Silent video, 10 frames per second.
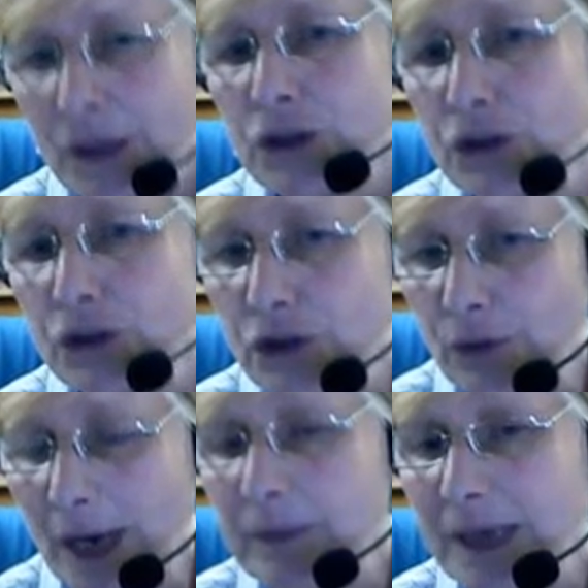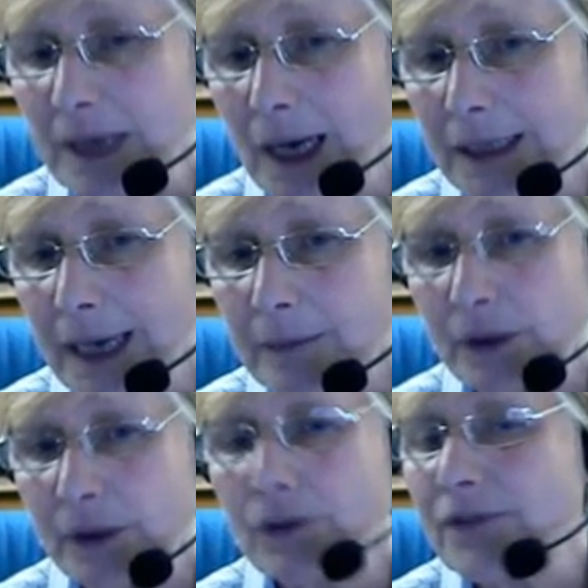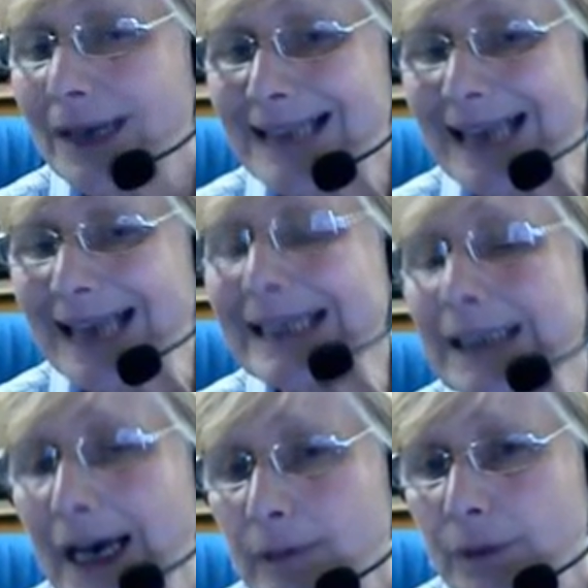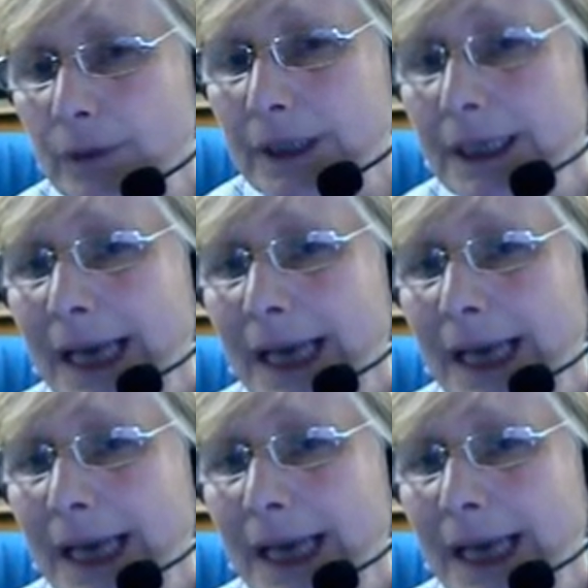Should you come to our library, or in fact any library,